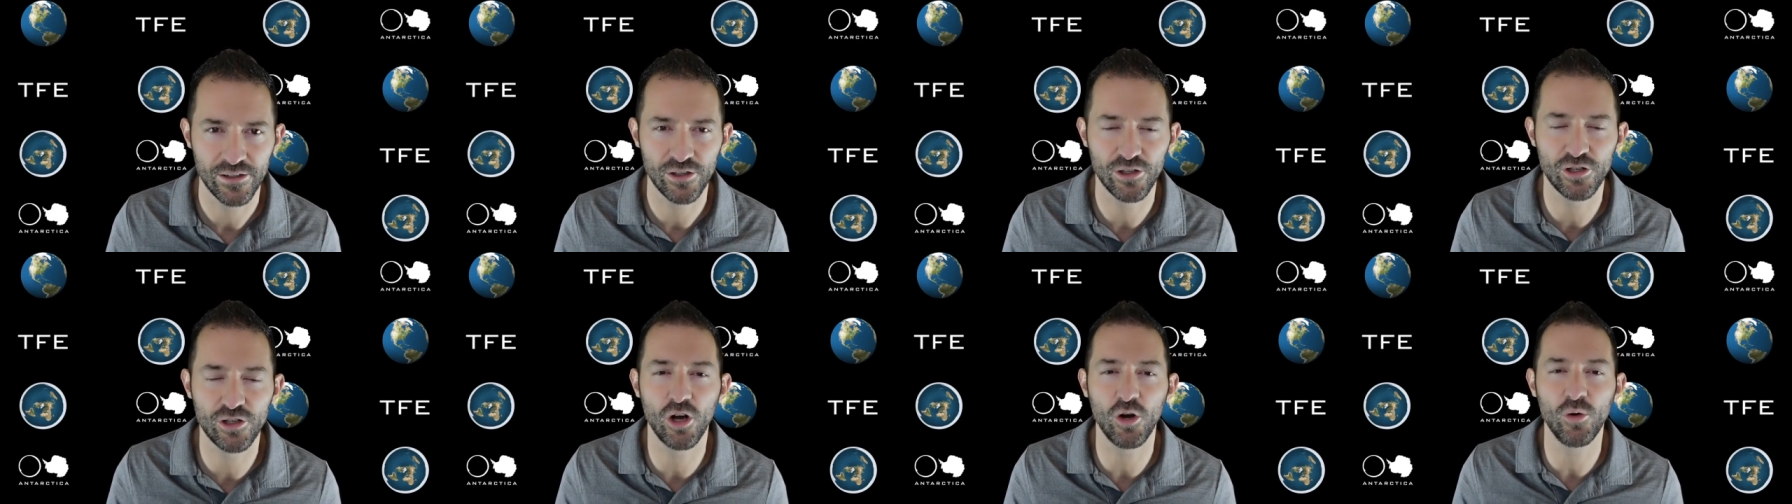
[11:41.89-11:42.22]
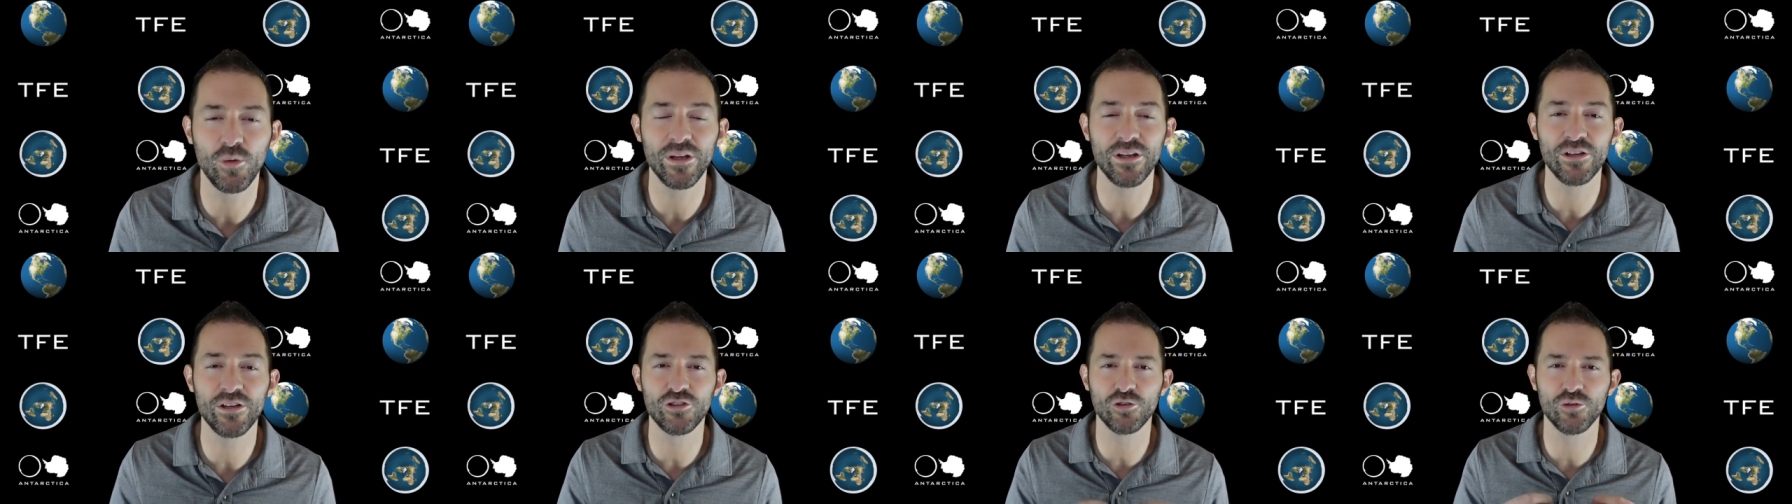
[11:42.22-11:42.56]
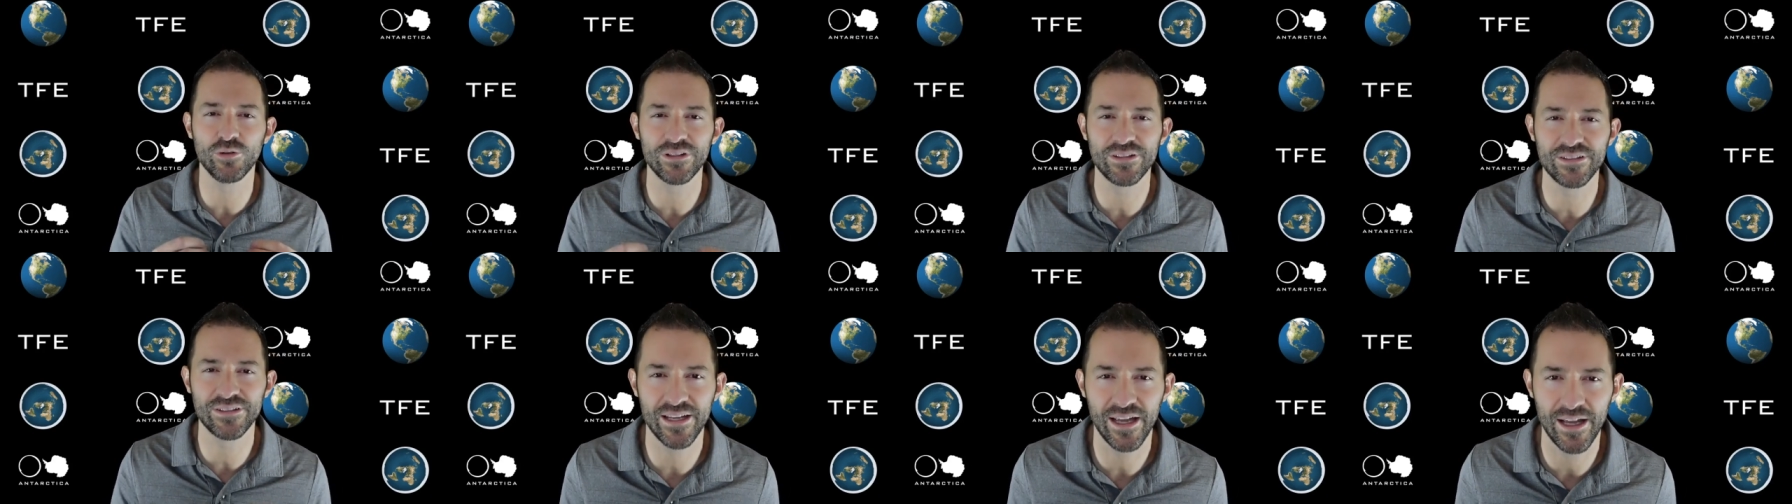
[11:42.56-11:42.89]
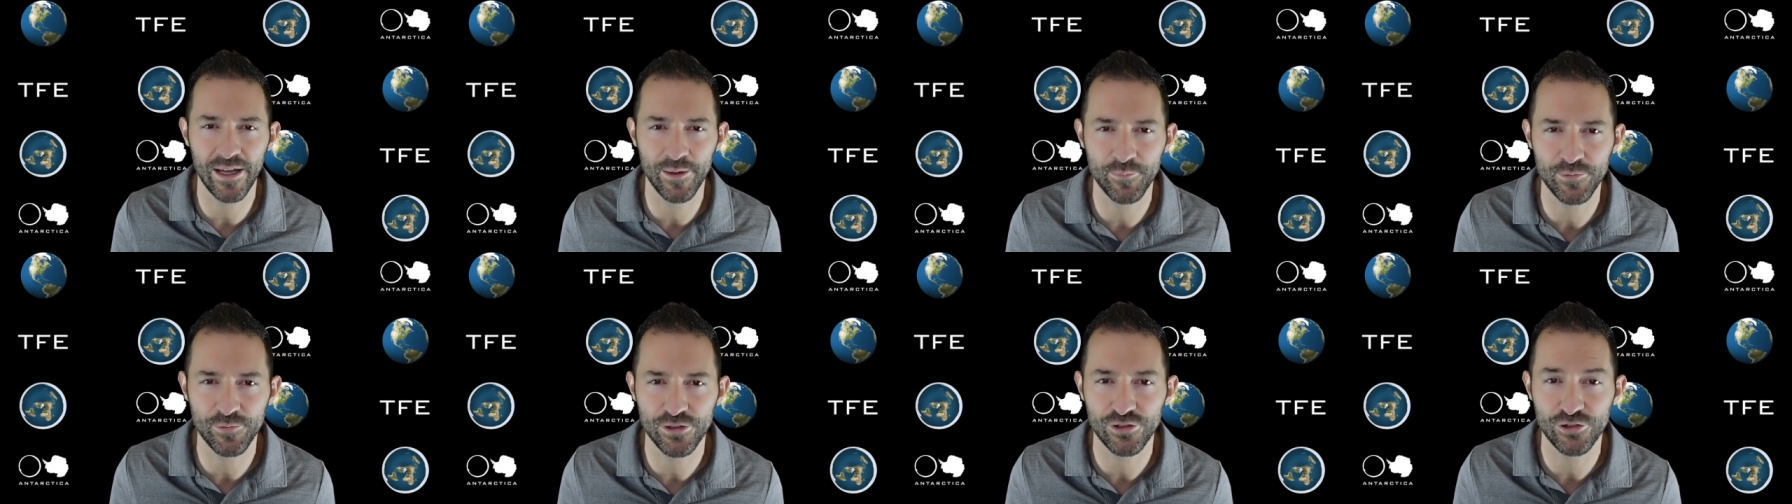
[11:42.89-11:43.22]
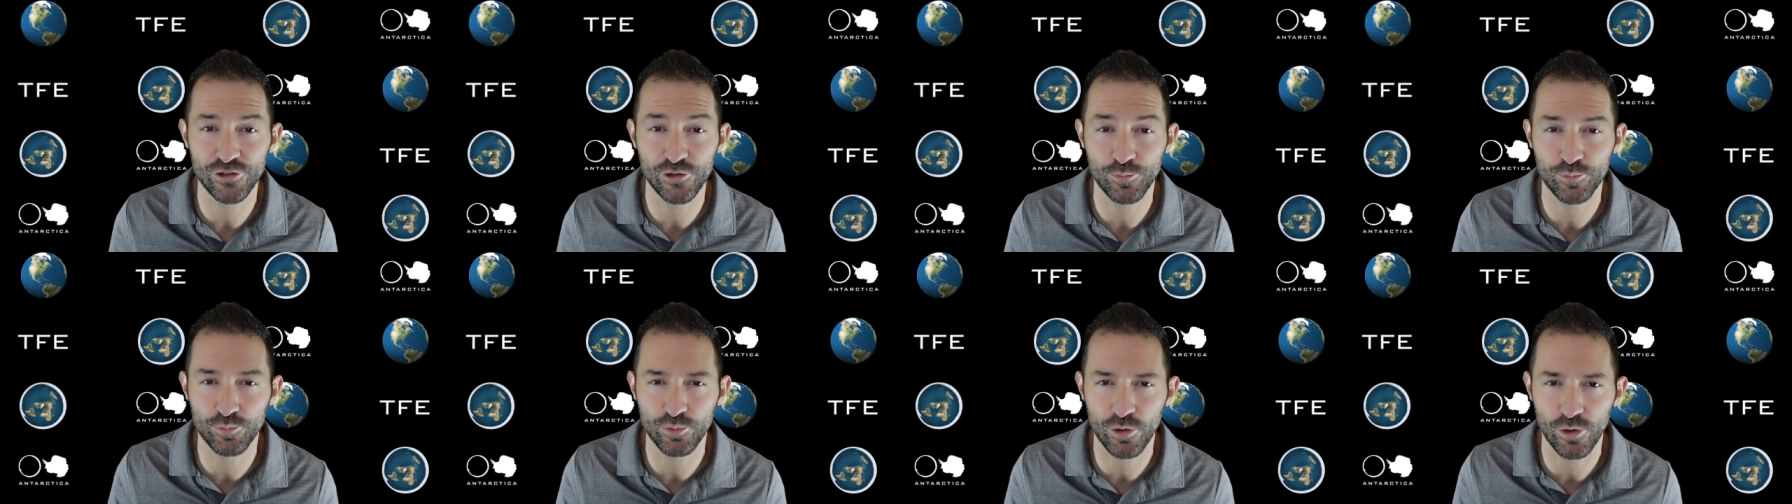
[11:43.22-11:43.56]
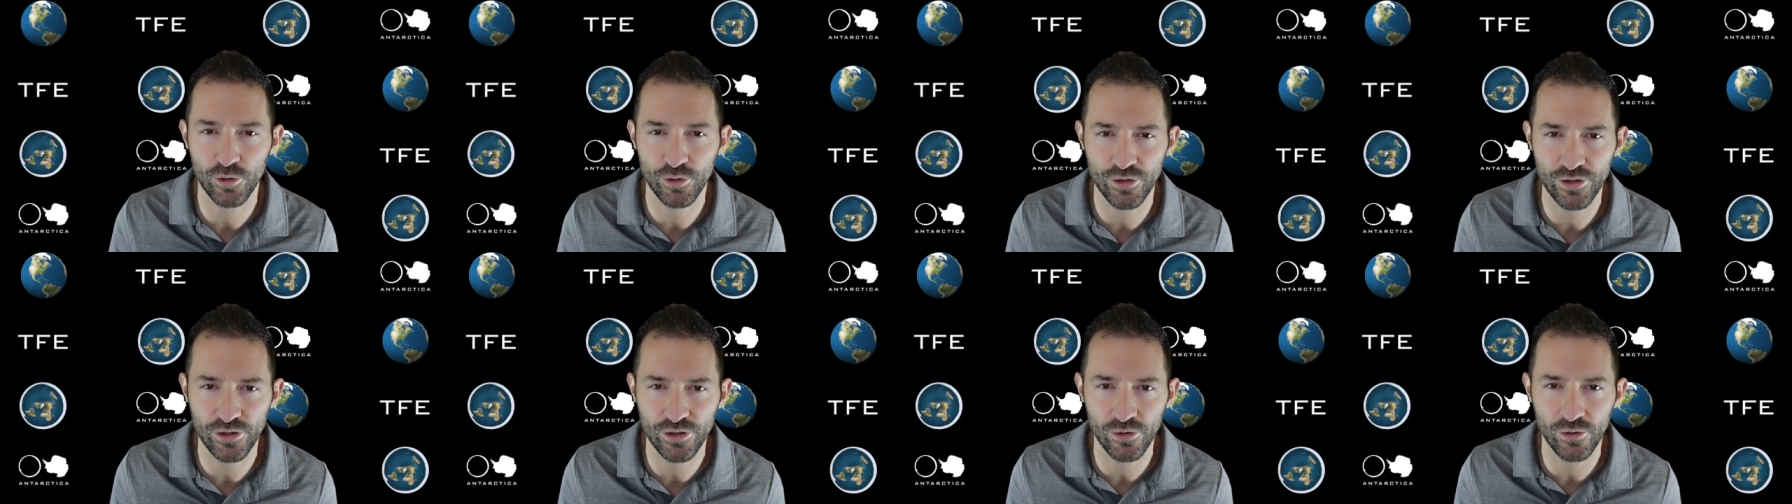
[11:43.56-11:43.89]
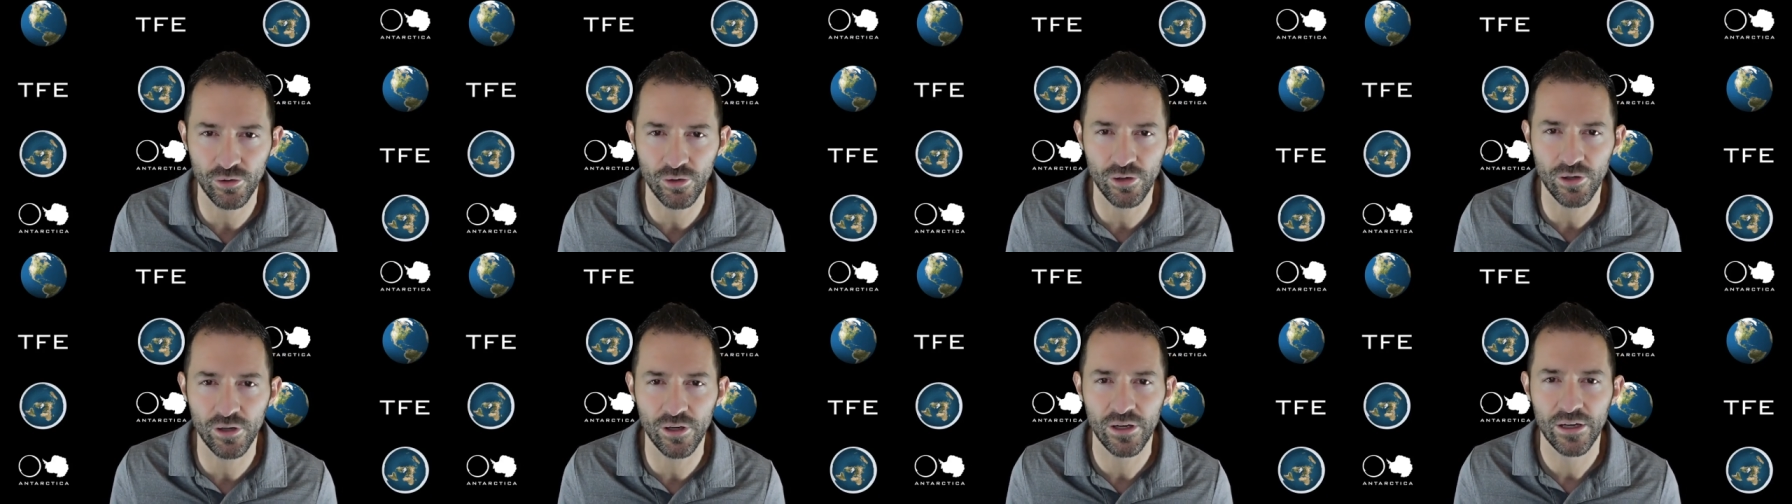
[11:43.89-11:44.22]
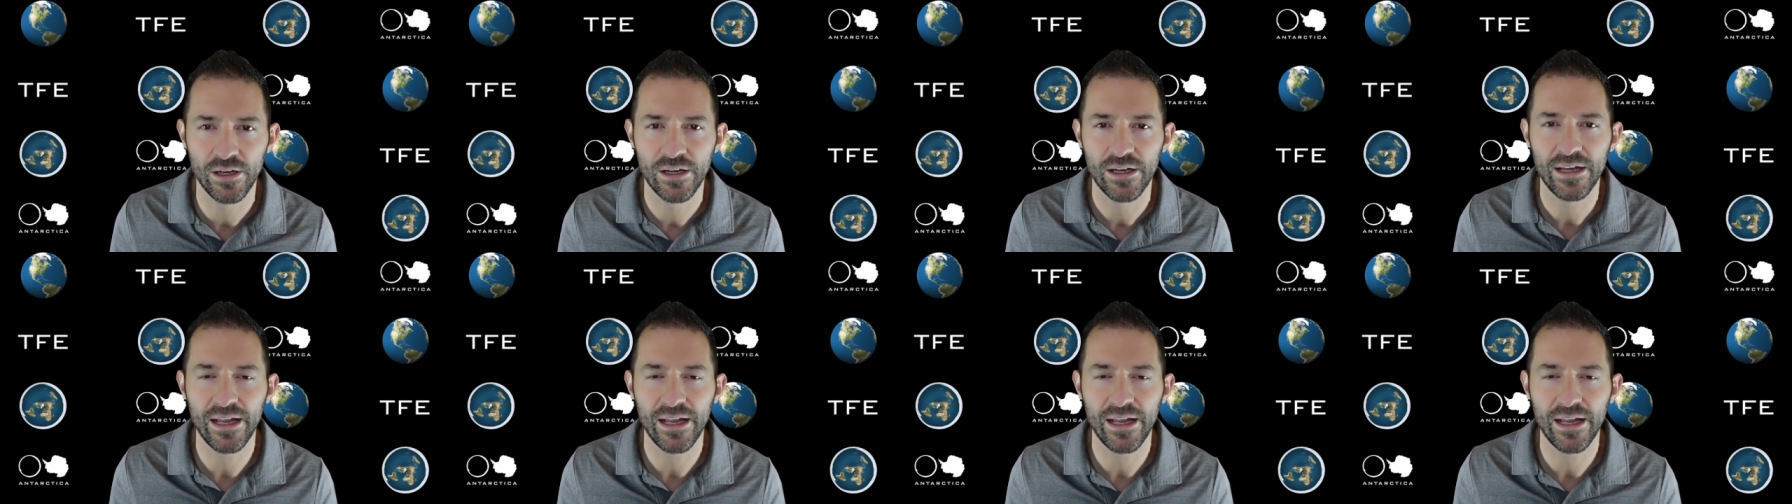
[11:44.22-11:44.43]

going to attempt to procure